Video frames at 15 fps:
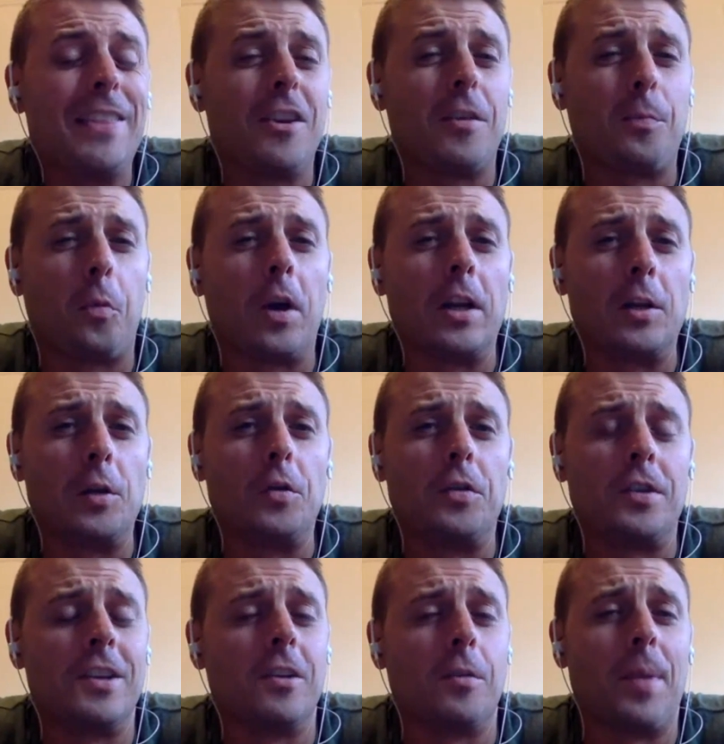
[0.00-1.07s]
I think at this
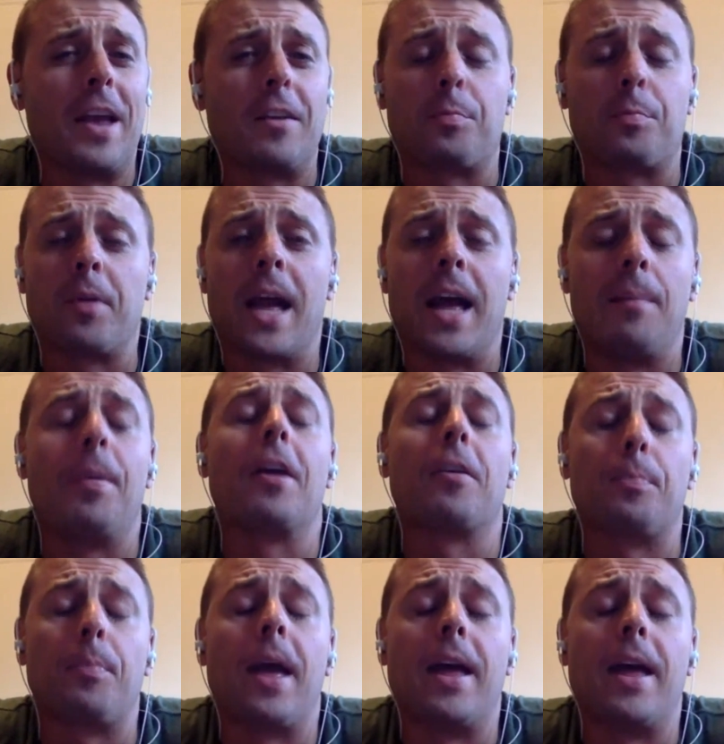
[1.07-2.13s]
point, Lucien's best
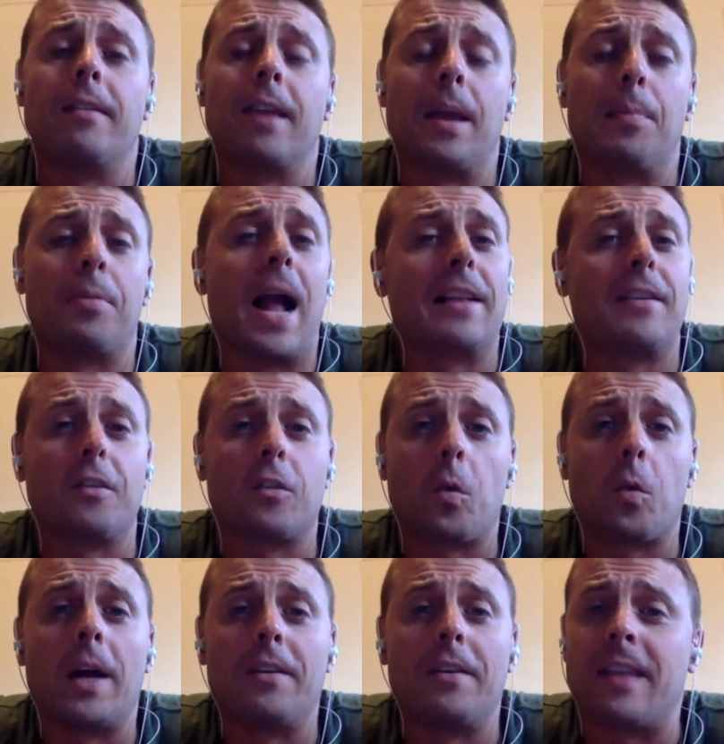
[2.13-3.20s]
bet is a
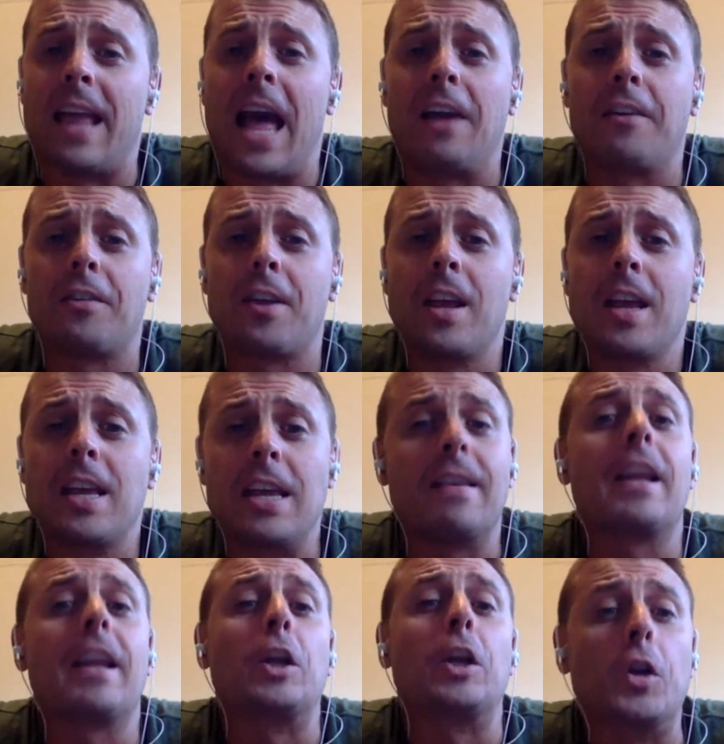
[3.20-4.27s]
practice squad stash.
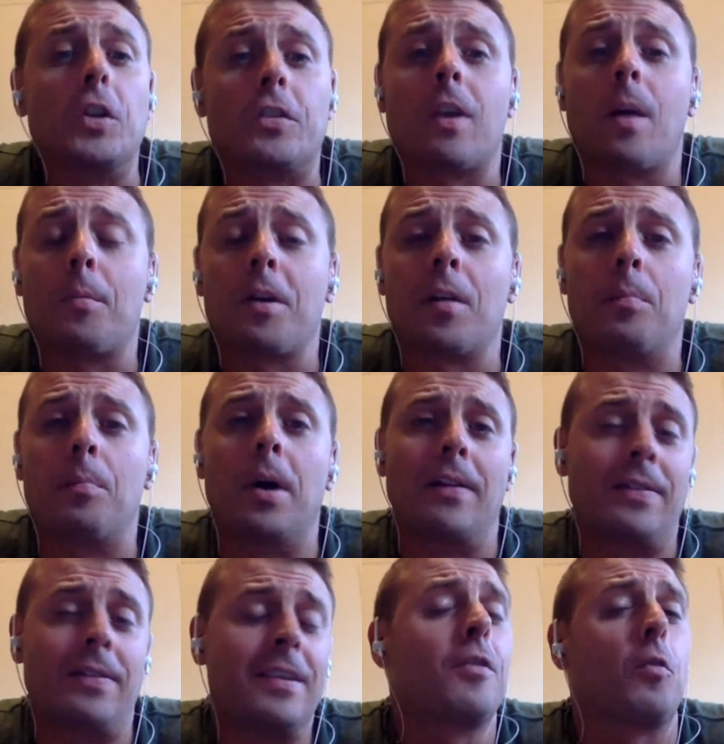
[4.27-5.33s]
He's had a good summer,
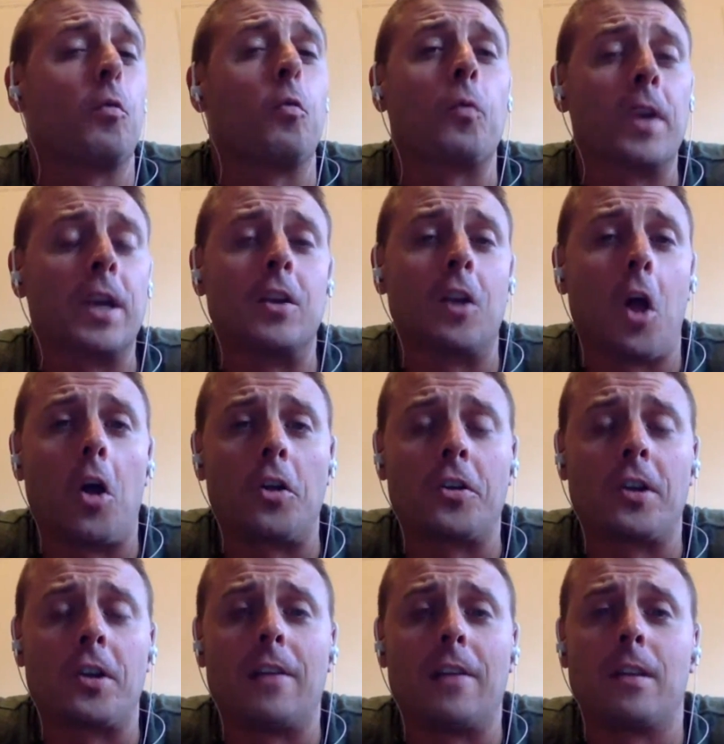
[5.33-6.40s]
but these are a real
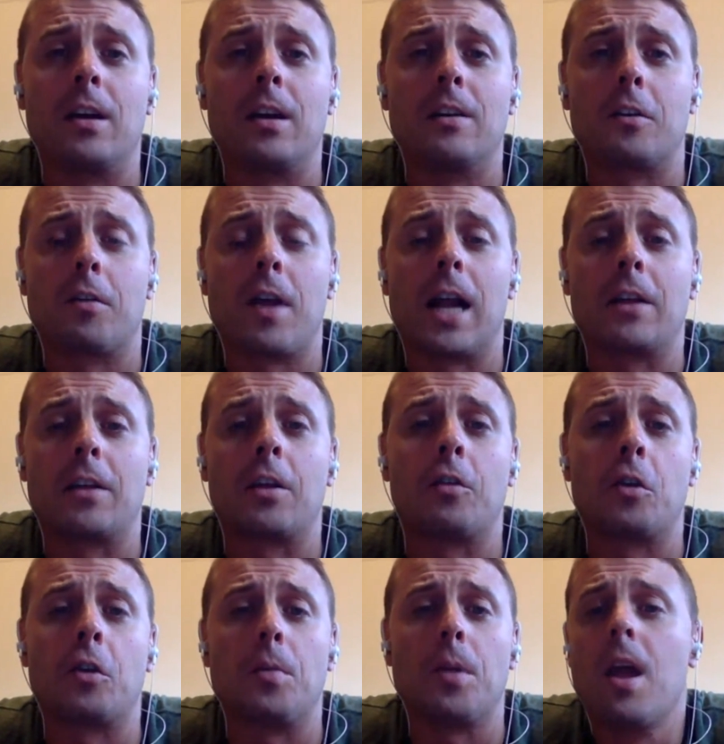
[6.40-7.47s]
long shot to crack the
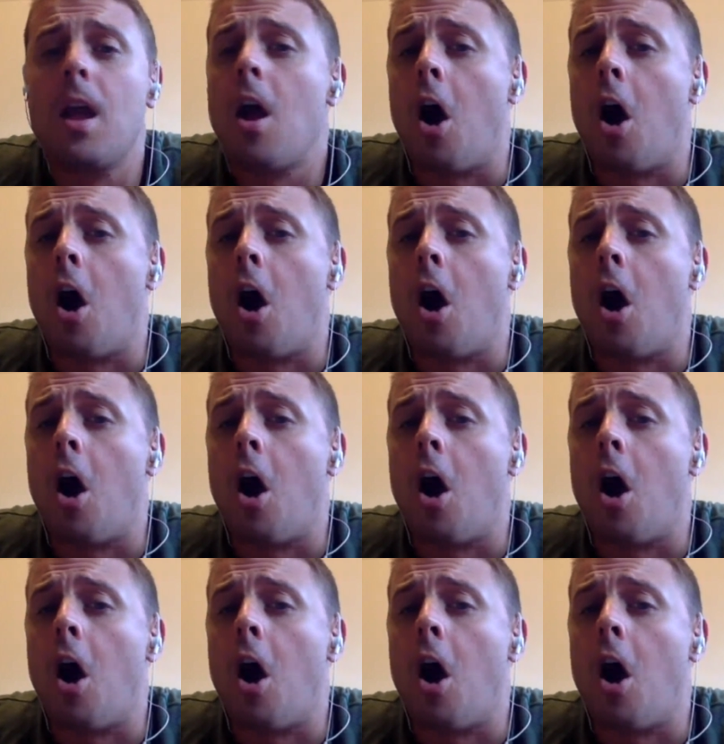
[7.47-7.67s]
group.